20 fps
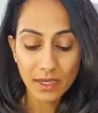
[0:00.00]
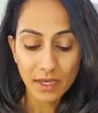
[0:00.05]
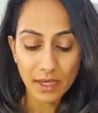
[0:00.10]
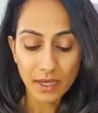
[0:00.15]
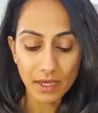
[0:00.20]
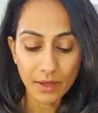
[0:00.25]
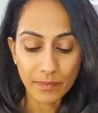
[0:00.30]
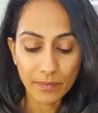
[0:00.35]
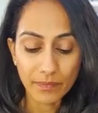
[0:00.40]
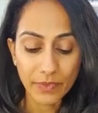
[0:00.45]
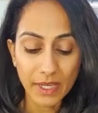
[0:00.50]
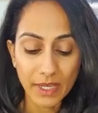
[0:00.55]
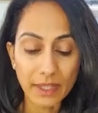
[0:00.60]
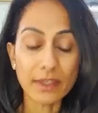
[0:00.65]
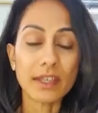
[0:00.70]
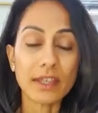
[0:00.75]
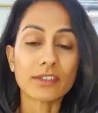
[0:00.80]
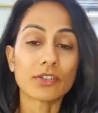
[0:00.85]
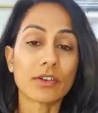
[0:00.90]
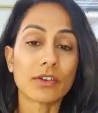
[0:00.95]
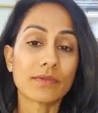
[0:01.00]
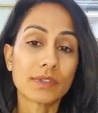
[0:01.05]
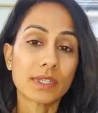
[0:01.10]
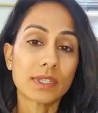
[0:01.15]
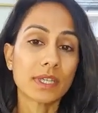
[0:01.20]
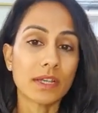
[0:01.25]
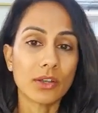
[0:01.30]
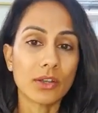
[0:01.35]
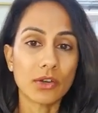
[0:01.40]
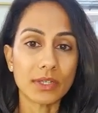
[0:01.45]
And that's
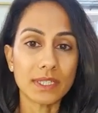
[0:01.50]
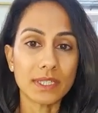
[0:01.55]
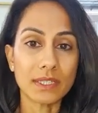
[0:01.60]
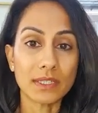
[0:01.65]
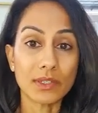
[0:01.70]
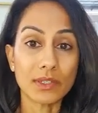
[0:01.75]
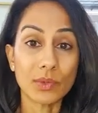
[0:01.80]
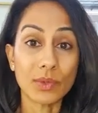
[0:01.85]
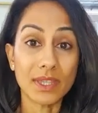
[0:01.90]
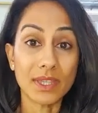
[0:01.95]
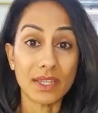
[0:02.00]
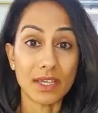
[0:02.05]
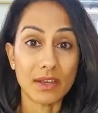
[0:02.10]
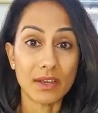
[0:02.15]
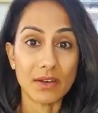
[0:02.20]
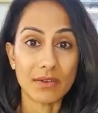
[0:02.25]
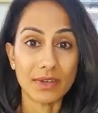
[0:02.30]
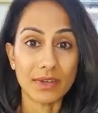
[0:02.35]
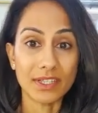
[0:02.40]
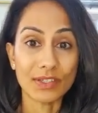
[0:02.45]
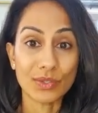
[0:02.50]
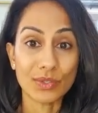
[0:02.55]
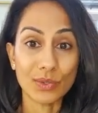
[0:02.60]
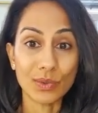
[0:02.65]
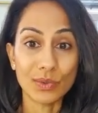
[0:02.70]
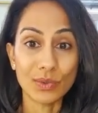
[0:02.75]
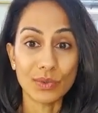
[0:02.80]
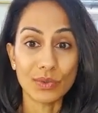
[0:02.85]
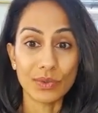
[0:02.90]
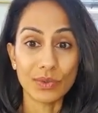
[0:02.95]
obviously a lot easier when they are at
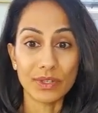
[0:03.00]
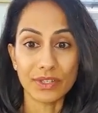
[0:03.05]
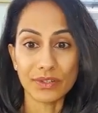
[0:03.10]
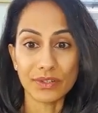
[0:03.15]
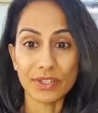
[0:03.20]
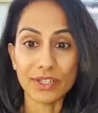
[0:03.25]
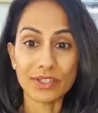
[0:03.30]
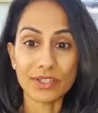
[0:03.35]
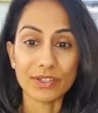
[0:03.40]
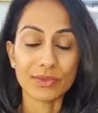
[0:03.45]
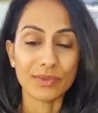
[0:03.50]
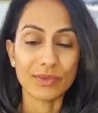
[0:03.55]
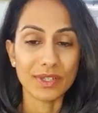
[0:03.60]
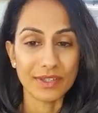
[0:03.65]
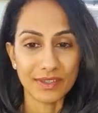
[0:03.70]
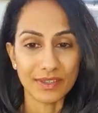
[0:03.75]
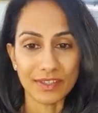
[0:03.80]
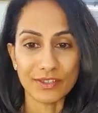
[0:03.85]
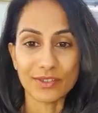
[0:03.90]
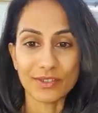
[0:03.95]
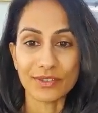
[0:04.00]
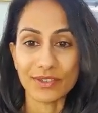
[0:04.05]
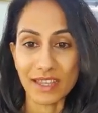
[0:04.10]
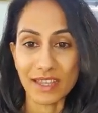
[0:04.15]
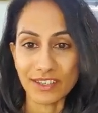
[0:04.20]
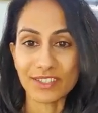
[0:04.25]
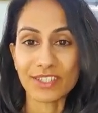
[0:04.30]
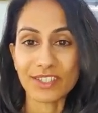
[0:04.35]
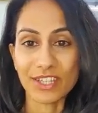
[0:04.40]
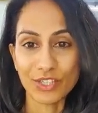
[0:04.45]
school and nursery and there's
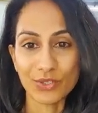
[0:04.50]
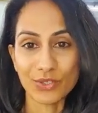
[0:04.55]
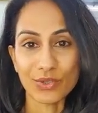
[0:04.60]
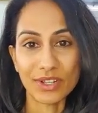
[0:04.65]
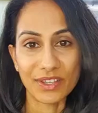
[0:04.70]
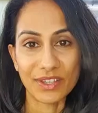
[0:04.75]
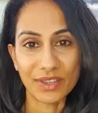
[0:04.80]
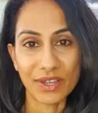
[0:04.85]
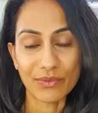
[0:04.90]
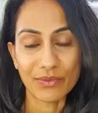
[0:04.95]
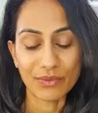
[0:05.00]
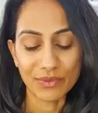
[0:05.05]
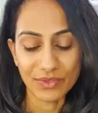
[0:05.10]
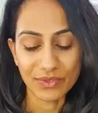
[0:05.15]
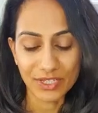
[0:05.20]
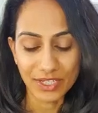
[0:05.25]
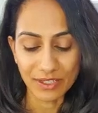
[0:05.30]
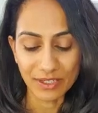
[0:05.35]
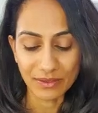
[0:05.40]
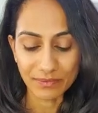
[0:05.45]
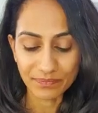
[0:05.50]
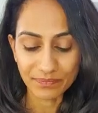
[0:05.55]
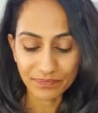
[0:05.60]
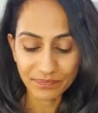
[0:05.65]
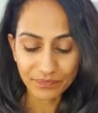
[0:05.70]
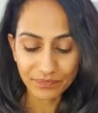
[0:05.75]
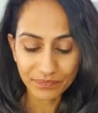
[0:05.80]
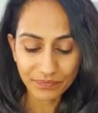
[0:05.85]
that schedule and that routine.